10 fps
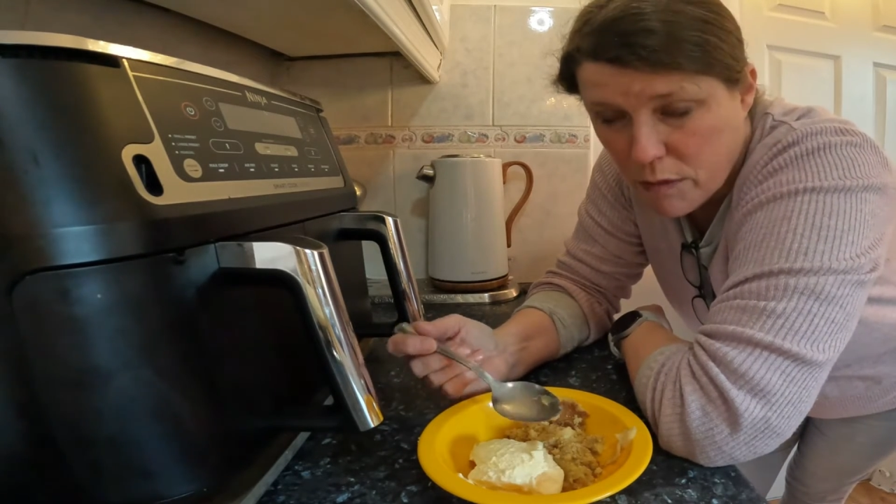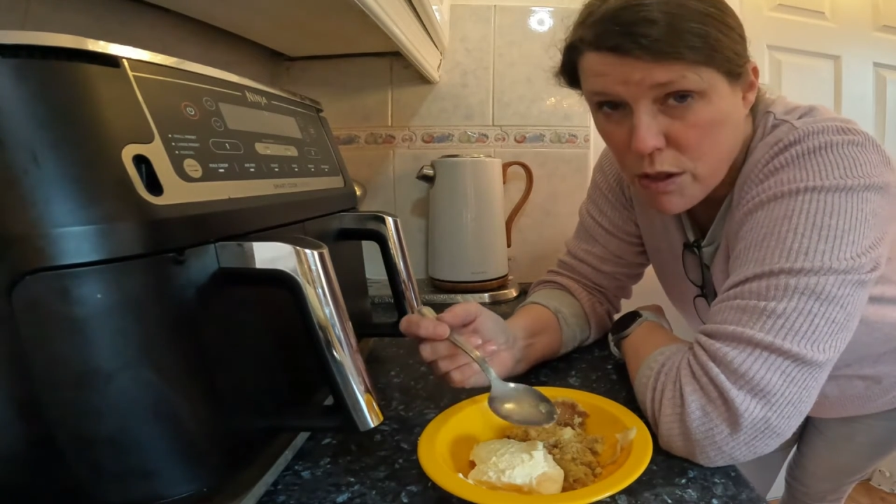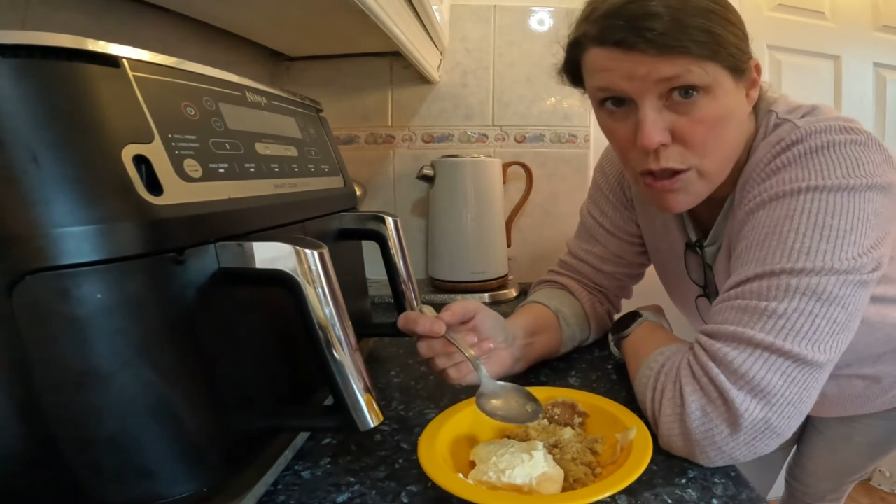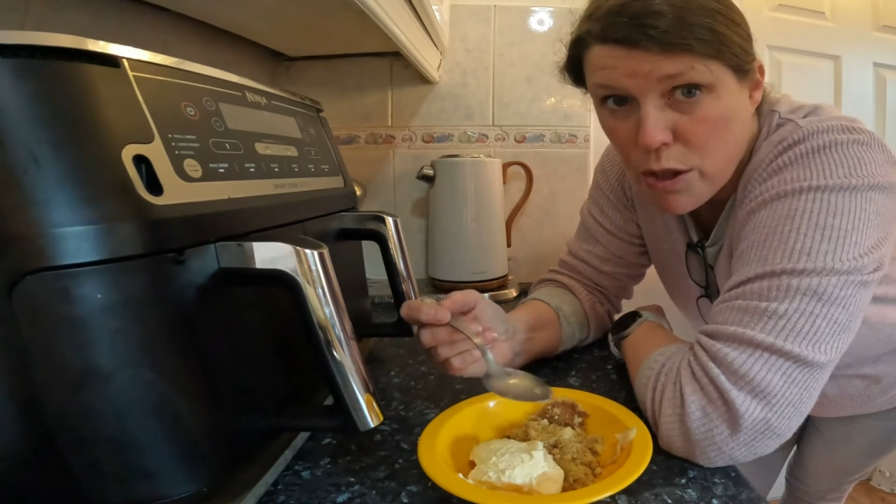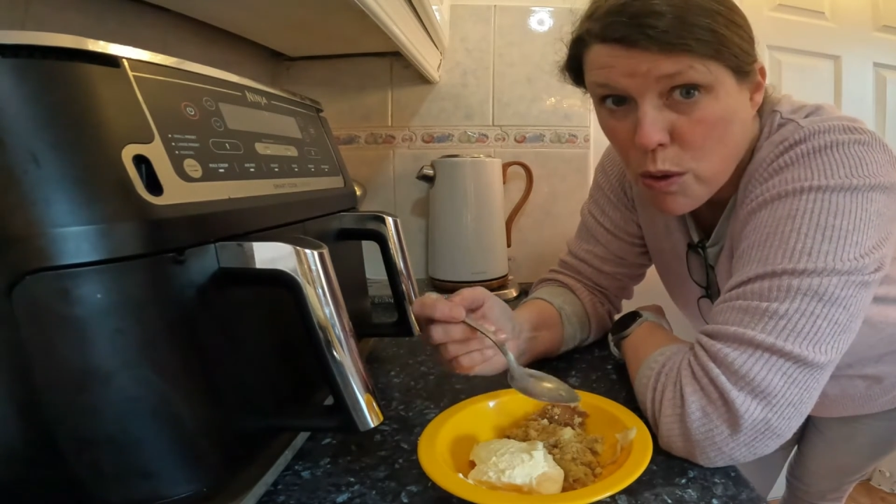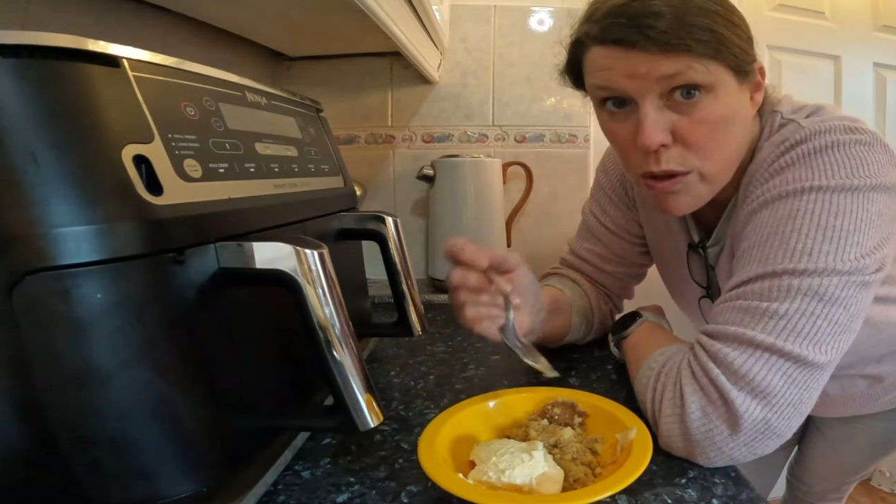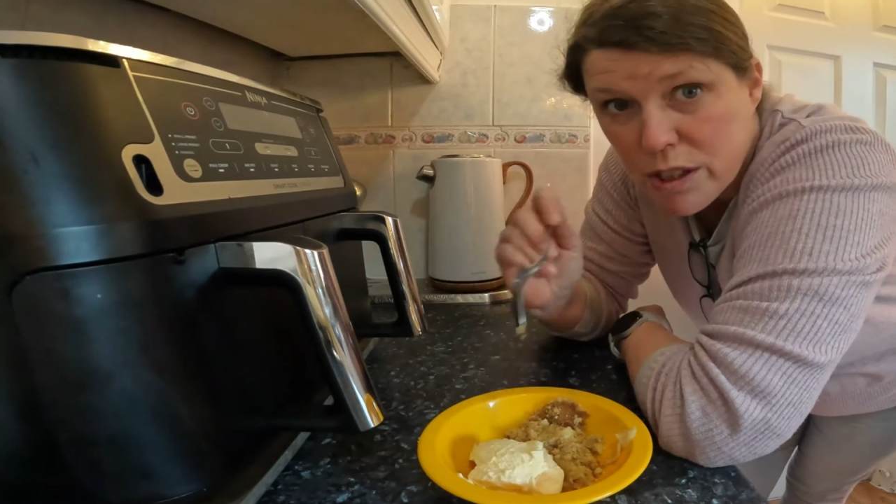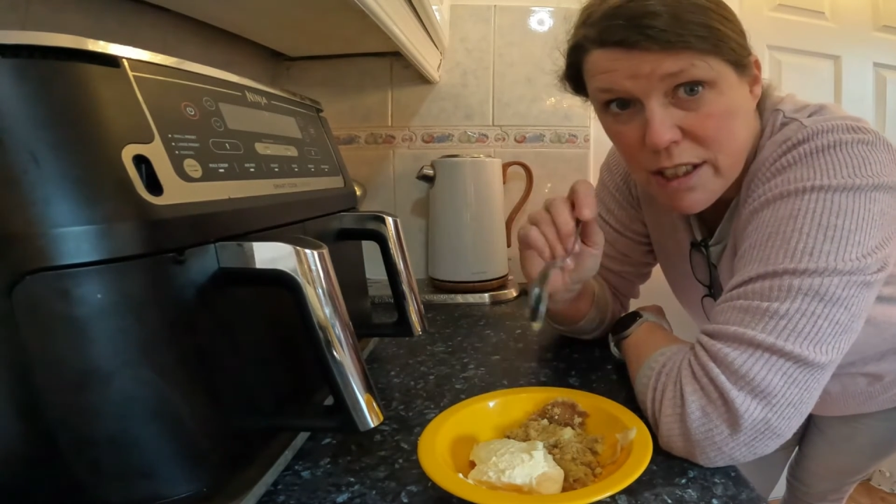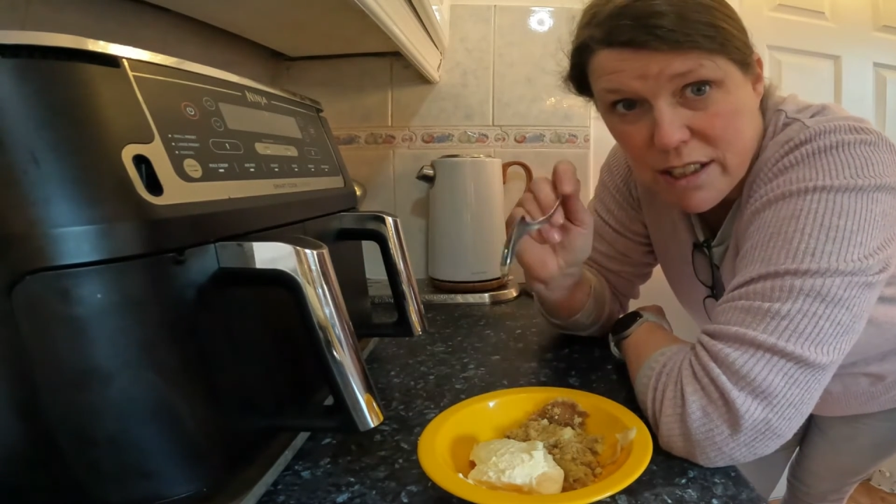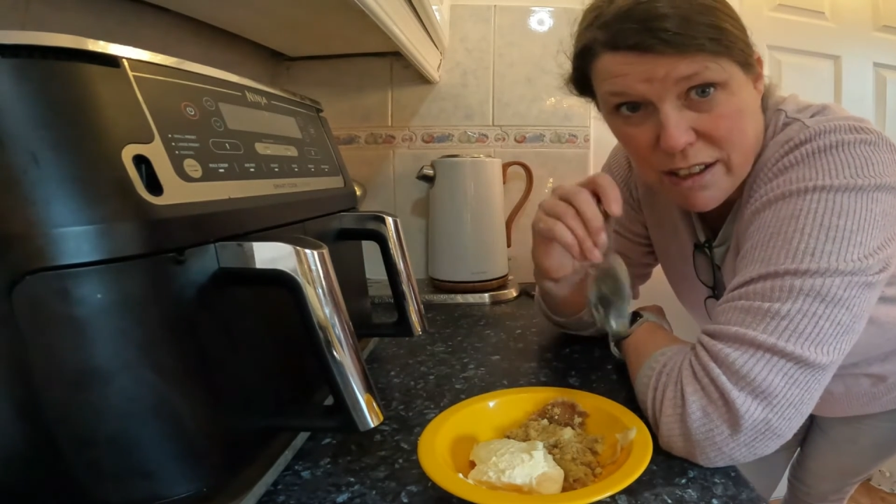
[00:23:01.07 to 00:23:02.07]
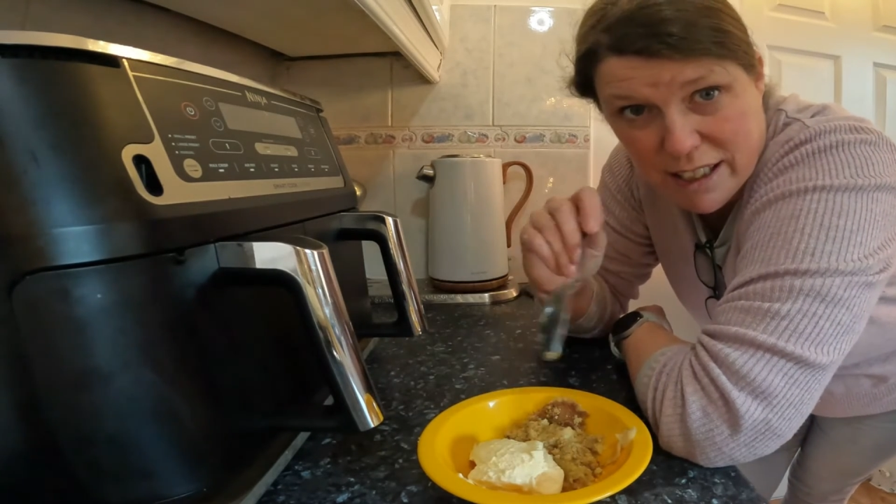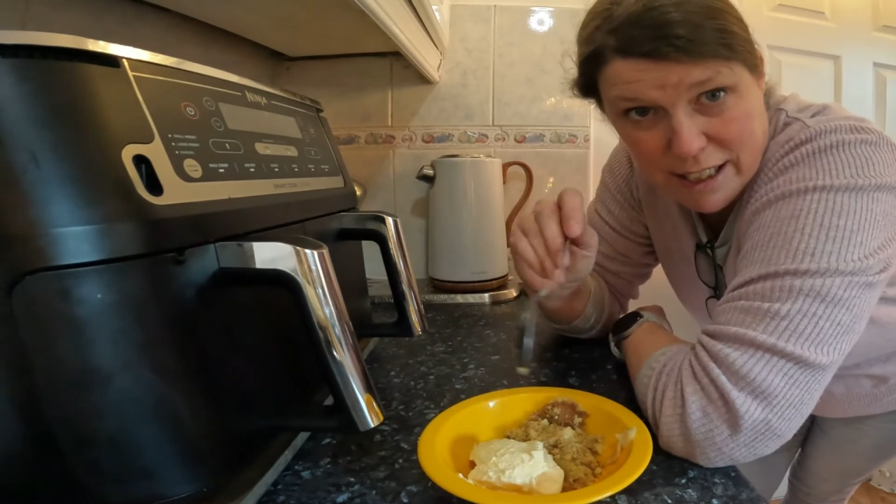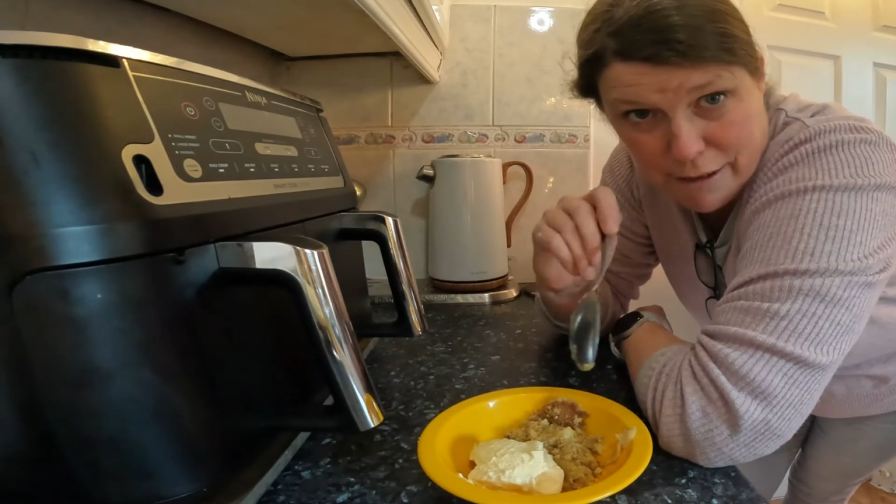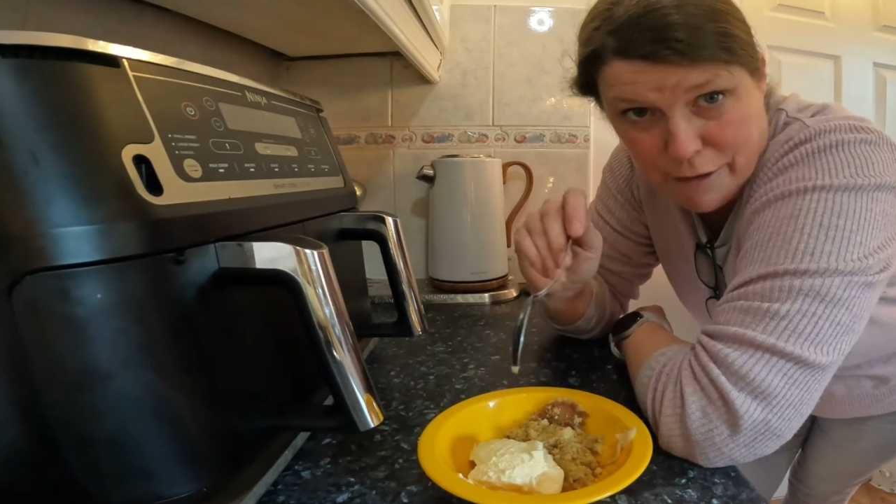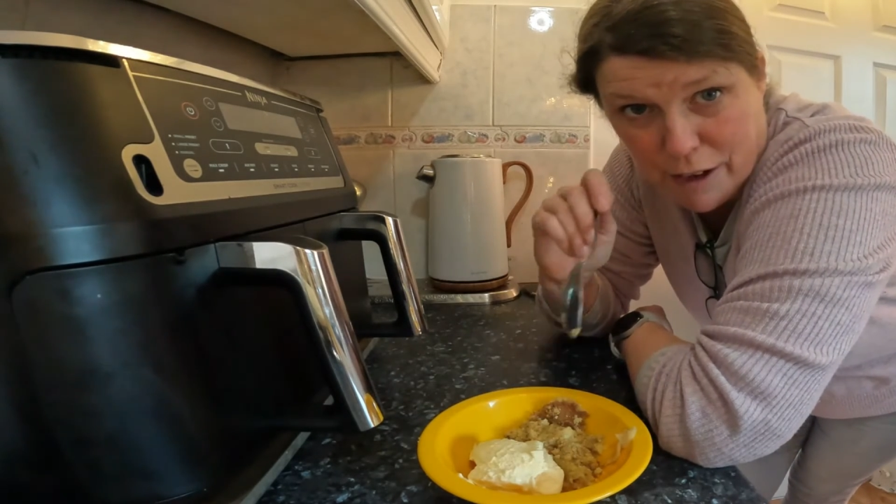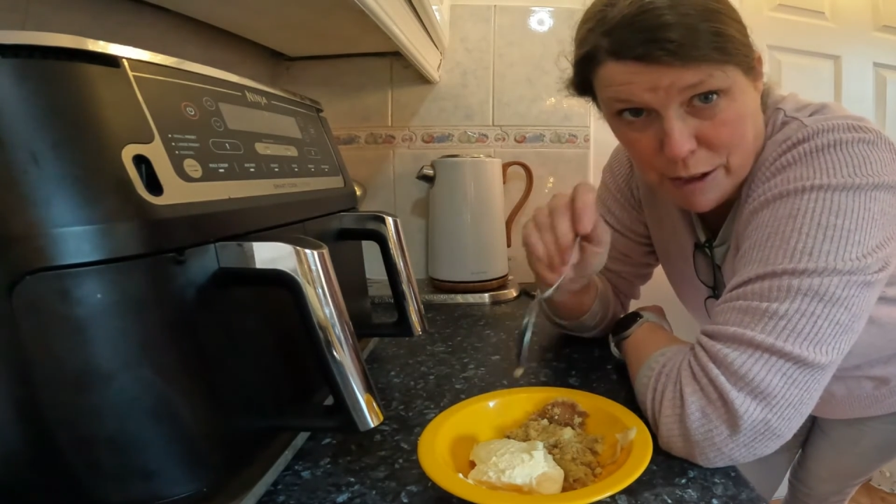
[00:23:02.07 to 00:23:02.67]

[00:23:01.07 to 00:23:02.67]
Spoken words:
So the quantities I give